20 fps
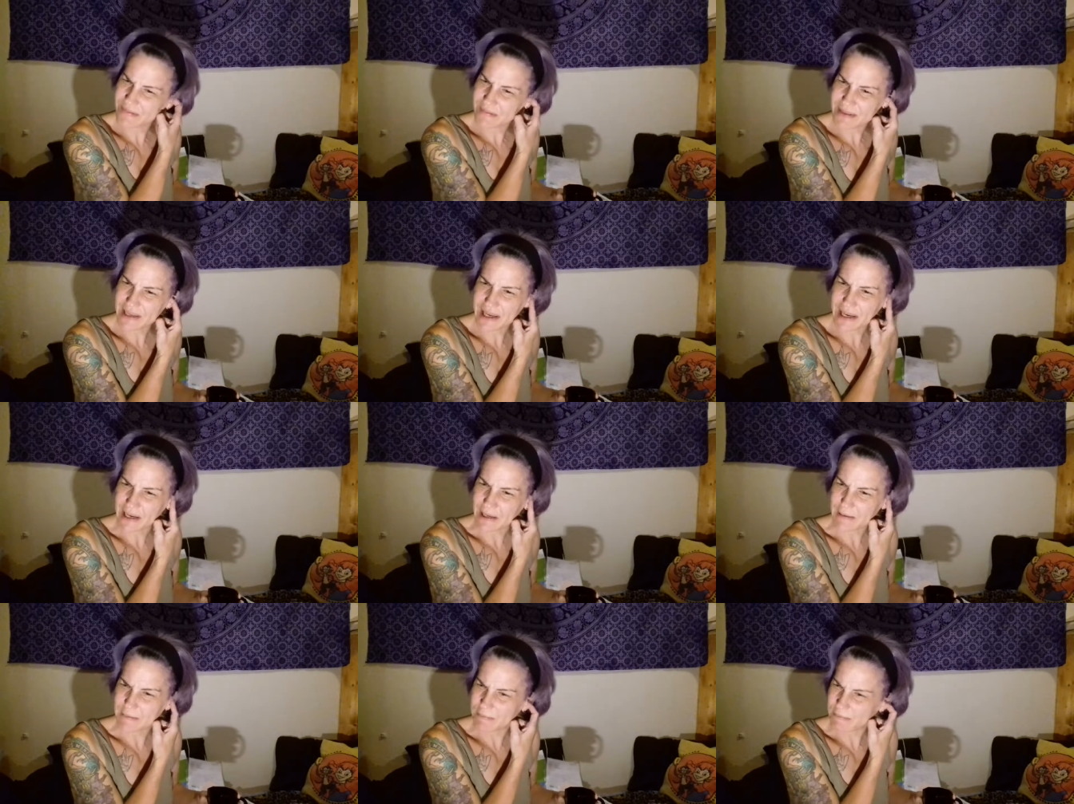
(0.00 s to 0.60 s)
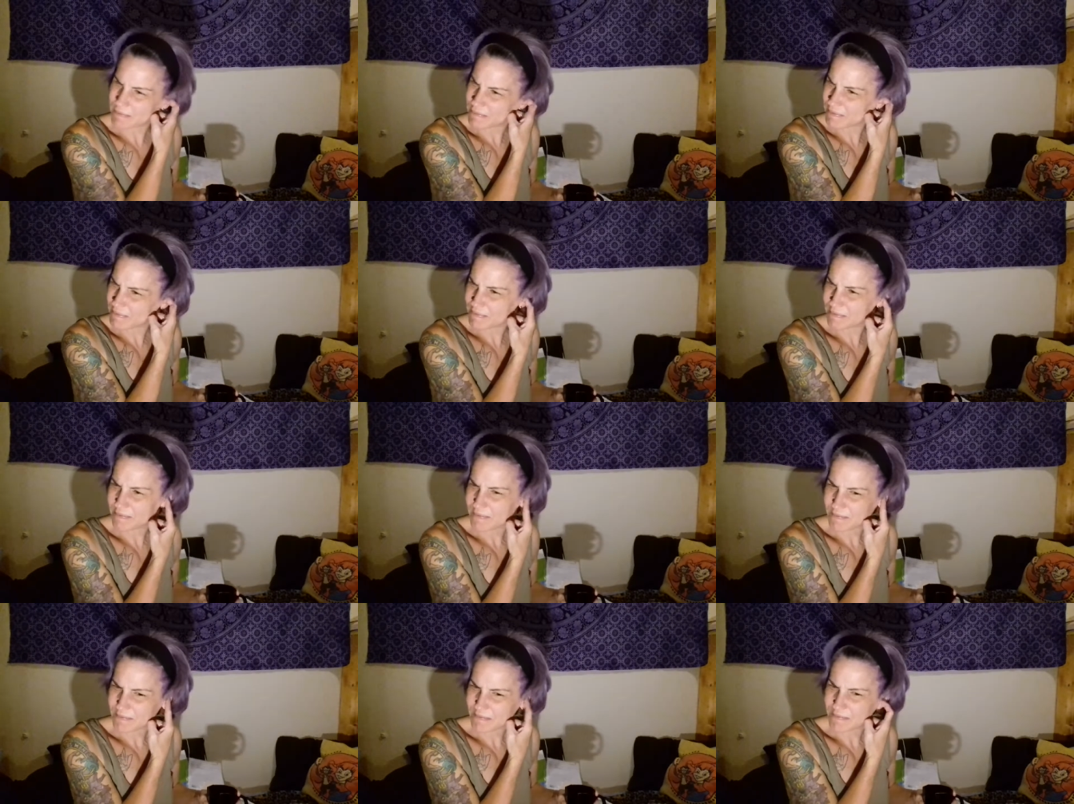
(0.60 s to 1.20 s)
yeah.
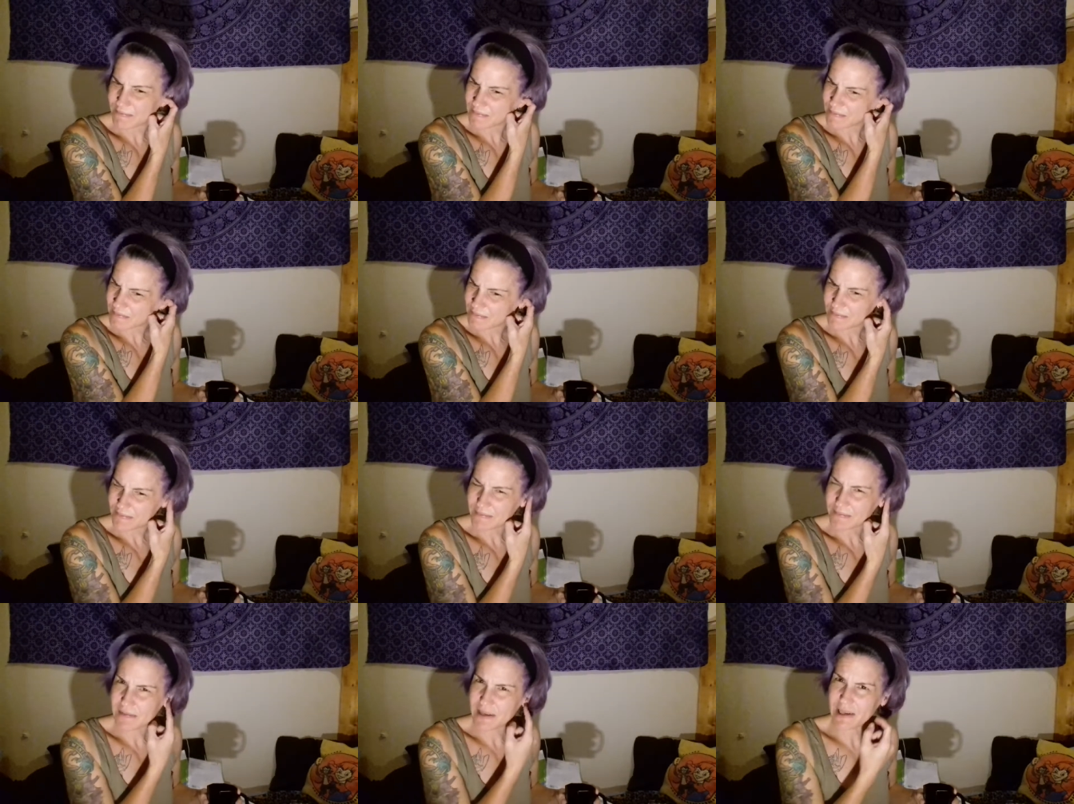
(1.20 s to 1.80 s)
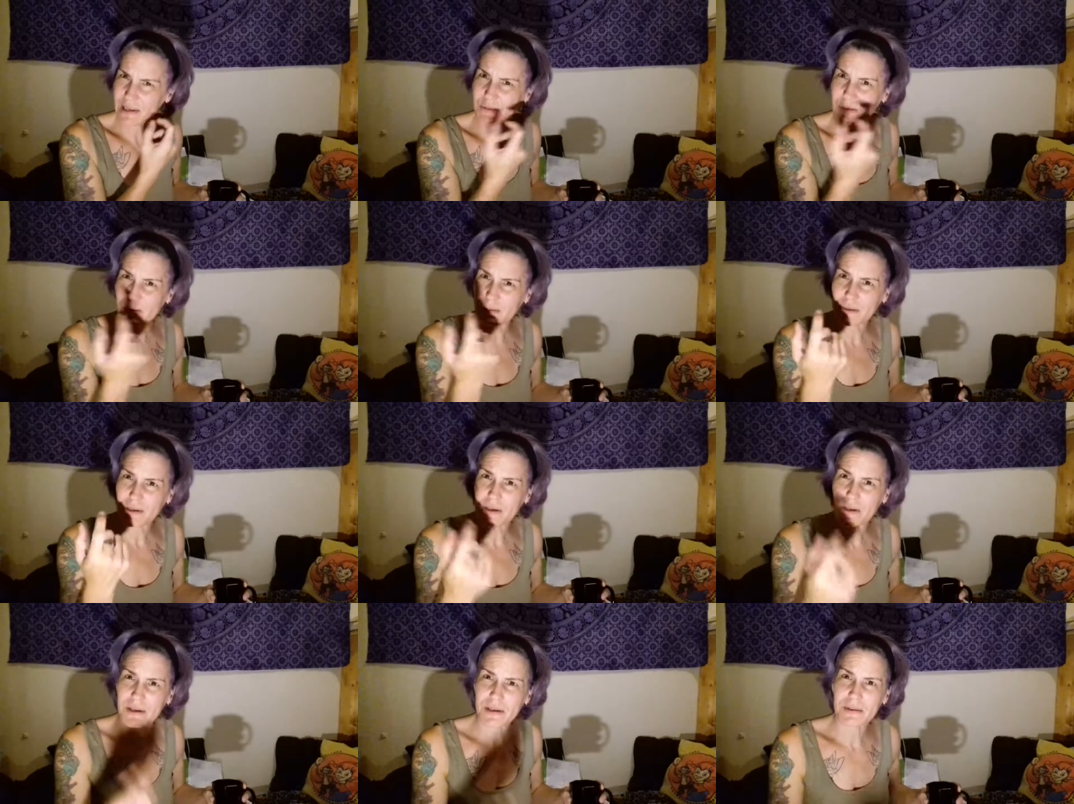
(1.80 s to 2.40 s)
That's where
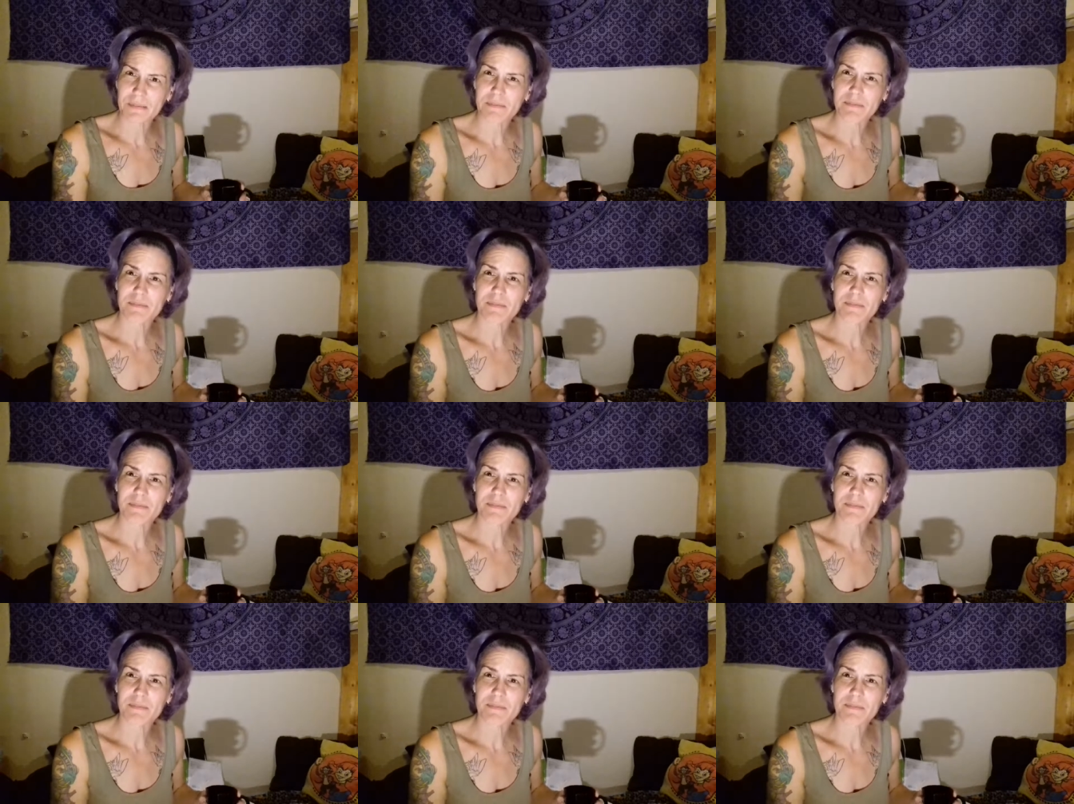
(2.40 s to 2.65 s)
we are.